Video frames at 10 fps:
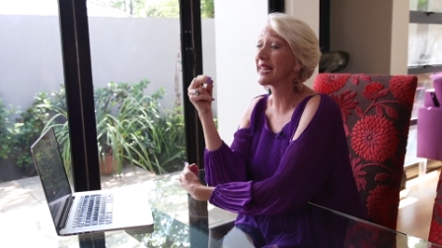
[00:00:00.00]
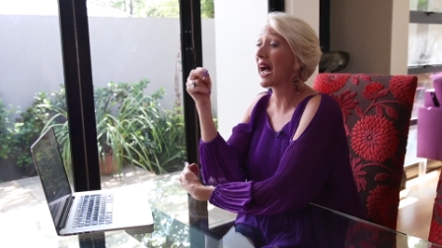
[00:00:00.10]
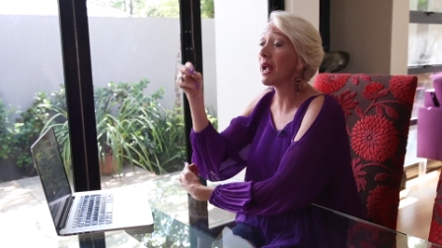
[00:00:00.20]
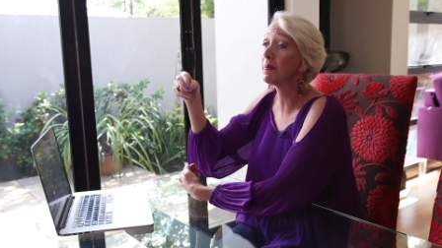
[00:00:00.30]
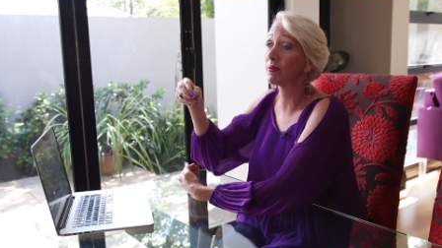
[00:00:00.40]

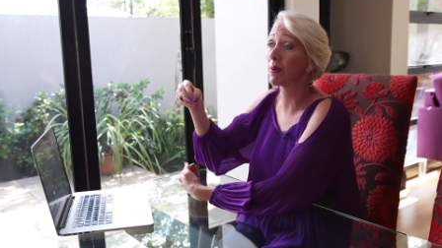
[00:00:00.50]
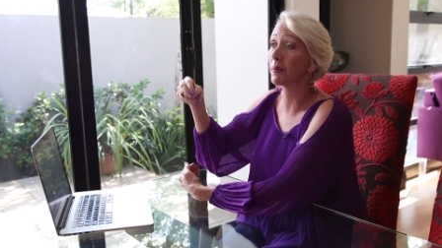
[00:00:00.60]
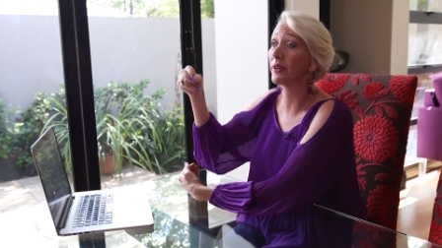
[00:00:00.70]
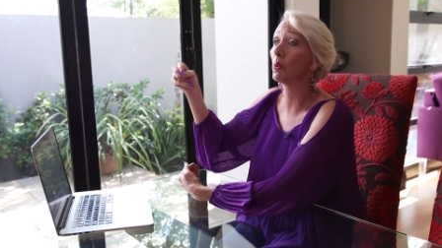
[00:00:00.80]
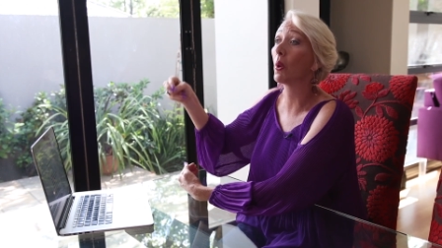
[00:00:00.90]
type of
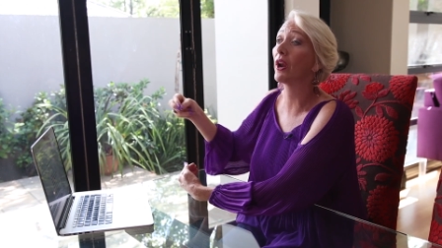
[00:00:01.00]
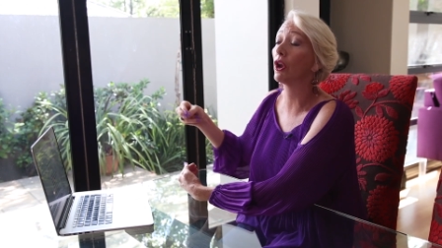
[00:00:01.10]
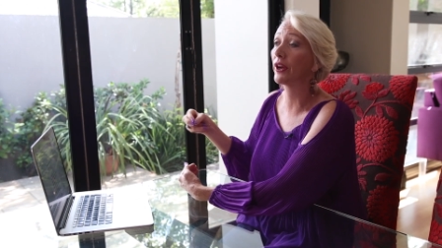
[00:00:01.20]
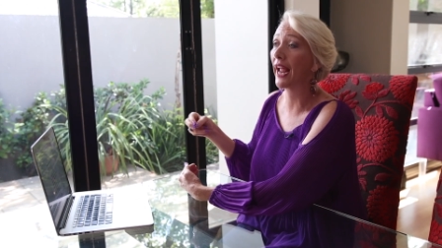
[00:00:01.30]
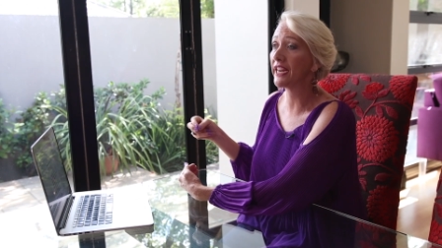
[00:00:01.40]
property in one
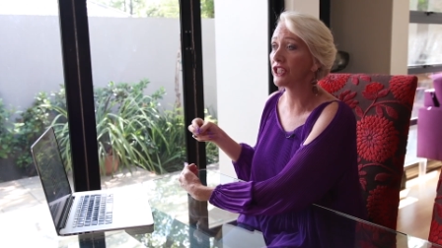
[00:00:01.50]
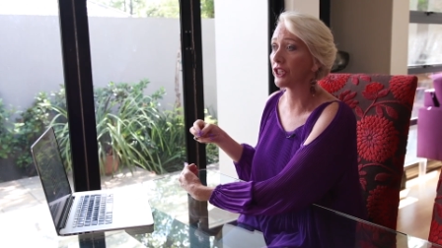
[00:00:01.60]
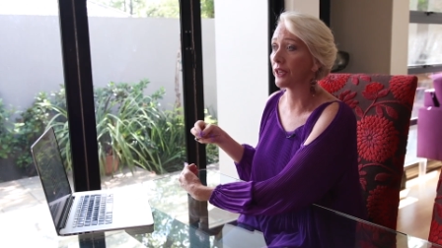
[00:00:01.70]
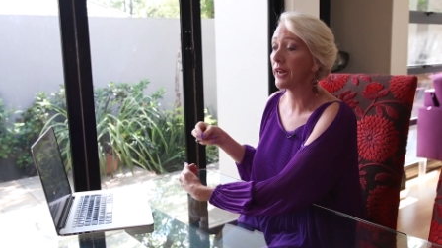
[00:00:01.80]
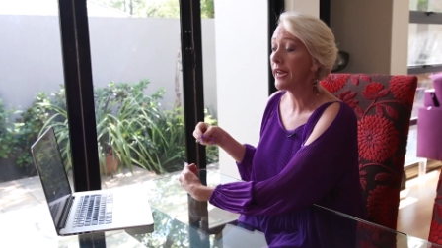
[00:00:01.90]

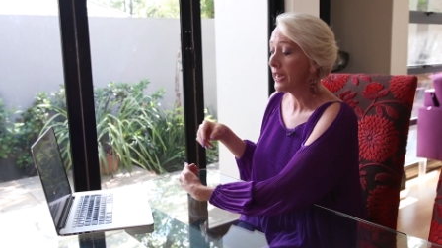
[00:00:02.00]
location.